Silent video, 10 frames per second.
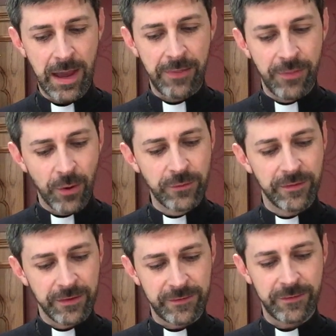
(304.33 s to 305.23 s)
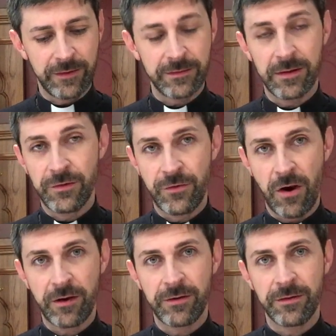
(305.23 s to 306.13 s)
and those that sit in
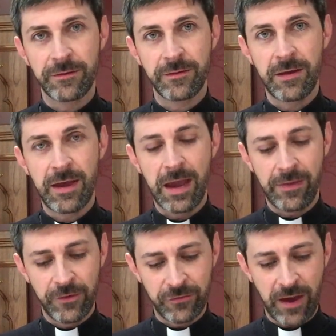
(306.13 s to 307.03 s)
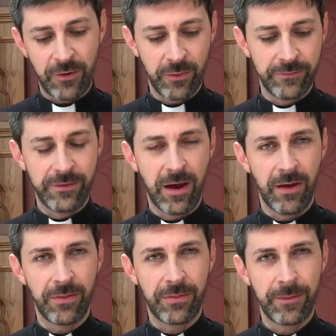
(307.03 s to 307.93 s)
darkness and the shadow of death.